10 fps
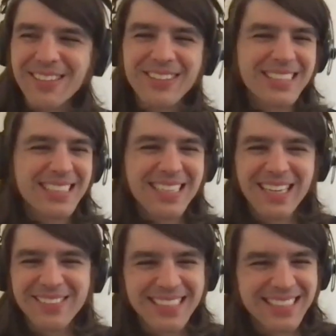all sorts of
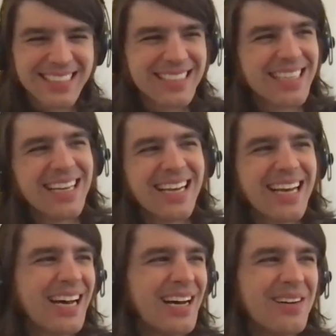comedies.
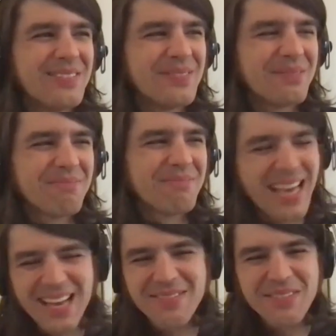
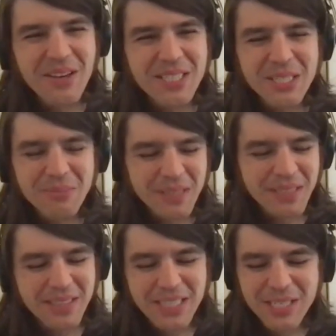Yeah, so it should
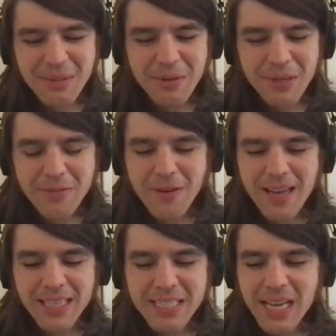be really fun.